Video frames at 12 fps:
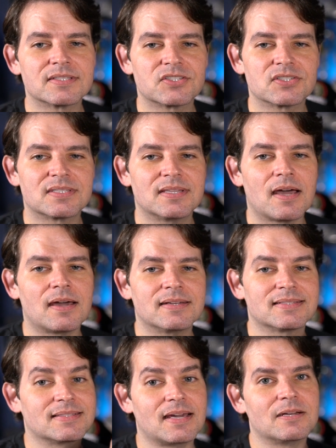It's just not,
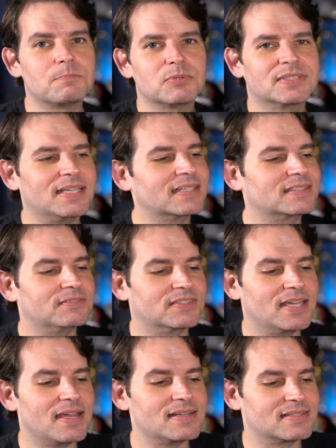it's not a protective
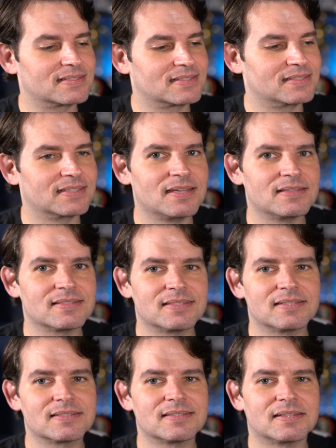case. Again, this
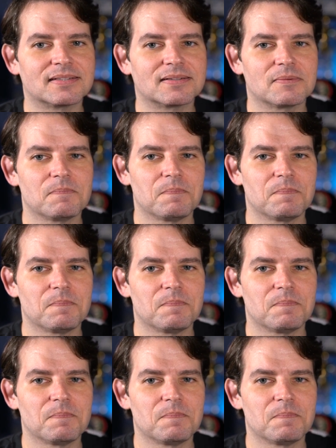thing's like